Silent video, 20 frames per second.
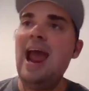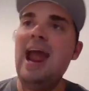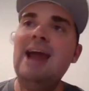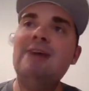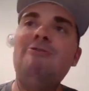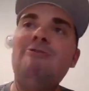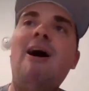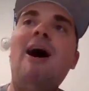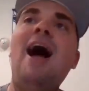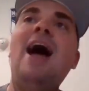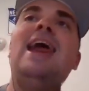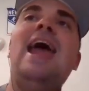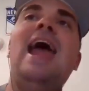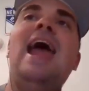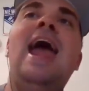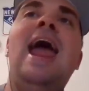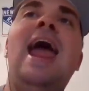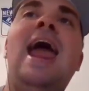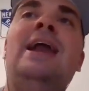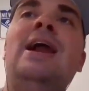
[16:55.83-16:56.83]
A-Rod
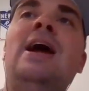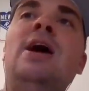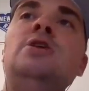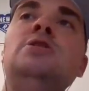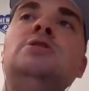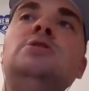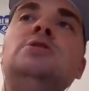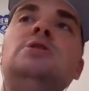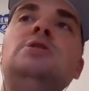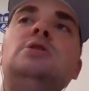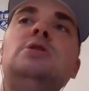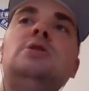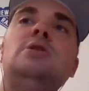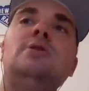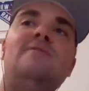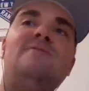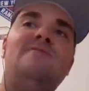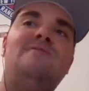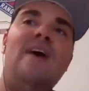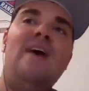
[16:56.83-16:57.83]
and
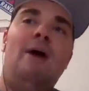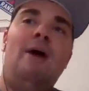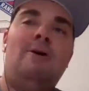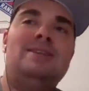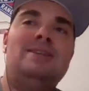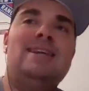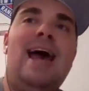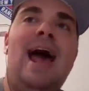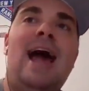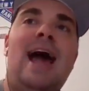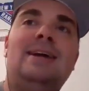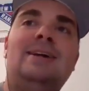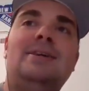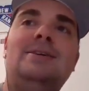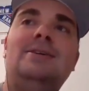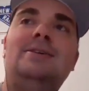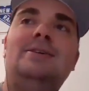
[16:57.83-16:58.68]
Veritek,